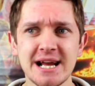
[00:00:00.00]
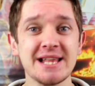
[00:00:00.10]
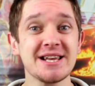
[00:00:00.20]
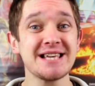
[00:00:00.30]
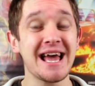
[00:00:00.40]
and
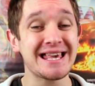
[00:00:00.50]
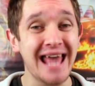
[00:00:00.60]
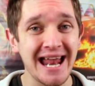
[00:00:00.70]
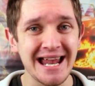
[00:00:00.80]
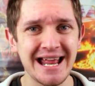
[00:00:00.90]
he does it
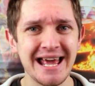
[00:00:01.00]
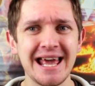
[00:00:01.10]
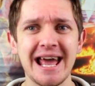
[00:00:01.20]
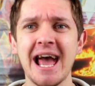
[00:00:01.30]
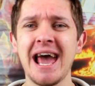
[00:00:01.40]
again in
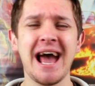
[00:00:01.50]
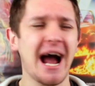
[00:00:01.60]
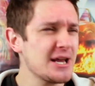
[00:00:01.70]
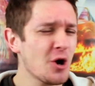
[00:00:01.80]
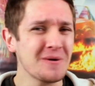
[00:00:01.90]
here,
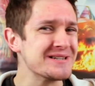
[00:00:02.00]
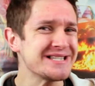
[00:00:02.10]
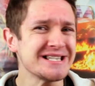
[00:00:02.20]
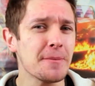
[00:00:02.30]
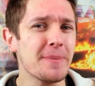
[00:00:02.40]
and he
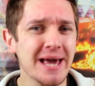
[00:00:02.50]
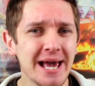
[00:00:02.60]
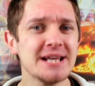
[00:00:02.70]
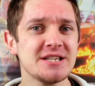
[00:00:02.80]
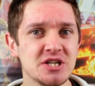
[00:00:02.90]
almost
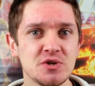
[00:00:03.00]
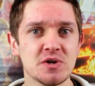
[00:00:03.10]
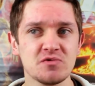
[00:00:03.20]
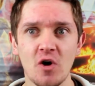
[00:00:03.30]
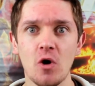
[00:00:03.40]
disappears into
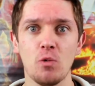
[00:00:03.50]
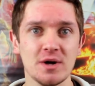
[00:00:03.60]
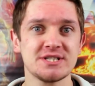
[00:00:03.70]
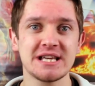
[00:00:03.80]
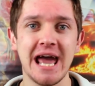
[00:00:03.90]
his role
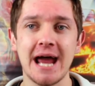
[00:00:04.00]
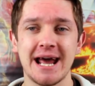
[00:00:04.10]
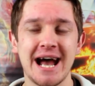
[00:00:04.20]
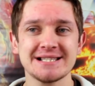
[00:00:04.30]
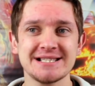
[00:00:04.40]
once again
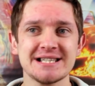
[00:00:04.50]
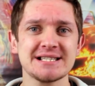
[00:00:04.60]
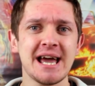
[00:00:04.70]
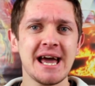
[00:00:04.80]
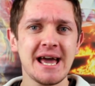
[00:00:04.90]
as
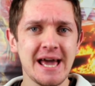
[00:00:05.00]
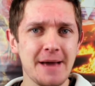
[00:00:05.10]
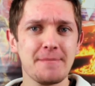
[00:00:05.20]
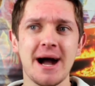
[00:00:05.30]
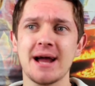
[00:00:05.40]
this
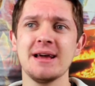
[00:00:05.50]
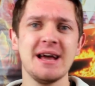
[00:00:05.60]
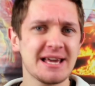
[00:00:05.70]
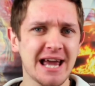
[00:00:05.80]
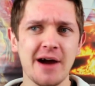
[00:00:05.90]
hitman
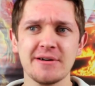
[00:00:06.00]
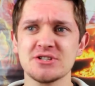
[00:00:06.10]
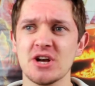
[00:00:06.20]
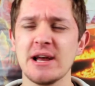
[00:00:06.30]
character.